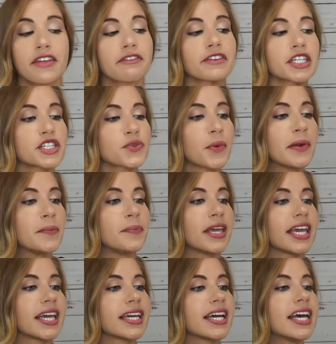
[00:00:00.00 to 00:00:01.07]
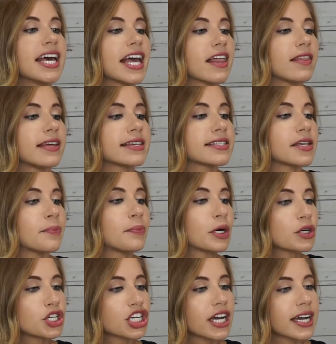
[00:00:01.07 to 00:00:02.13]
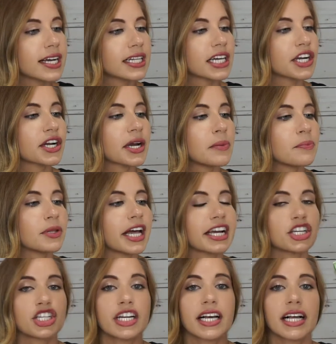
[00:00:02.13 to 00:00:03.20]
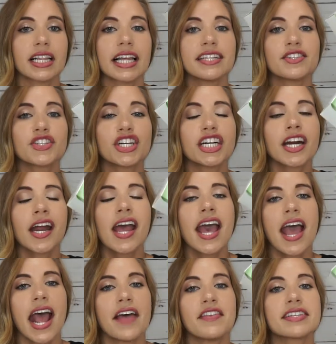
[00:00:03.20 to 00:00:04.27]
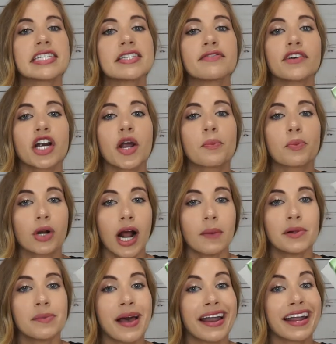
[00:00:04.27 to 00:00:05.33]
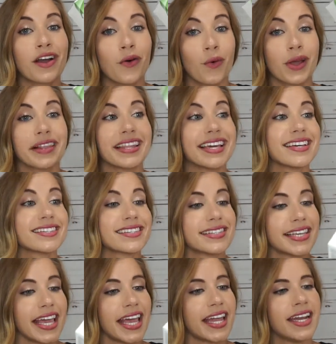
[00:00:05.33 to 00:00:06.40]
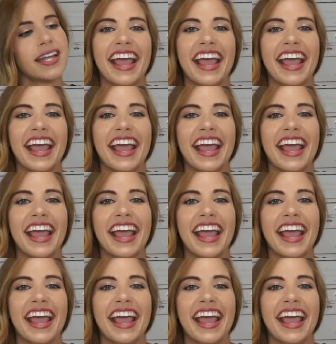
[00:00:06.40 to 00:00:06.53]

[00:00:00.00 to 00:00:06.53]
The first one being this Boscia Clear Complexion Cleanser, and this is for problematic oily skin.